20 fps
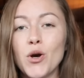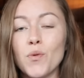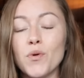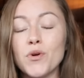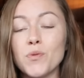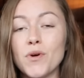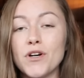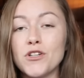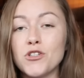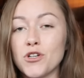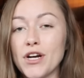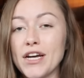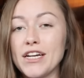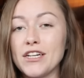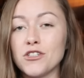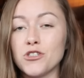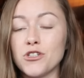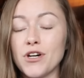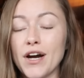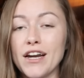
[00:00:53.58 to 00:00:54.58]
with what
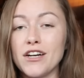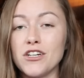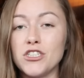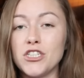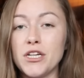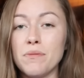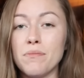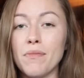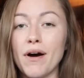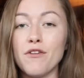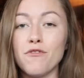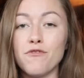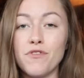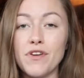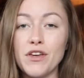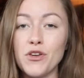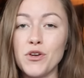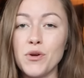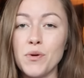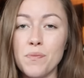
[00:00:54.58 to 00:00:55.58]
trading strategy might
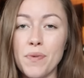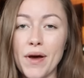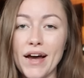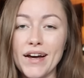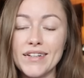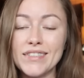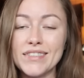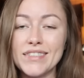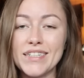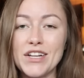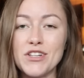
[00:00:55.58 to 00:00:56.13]
fit you best.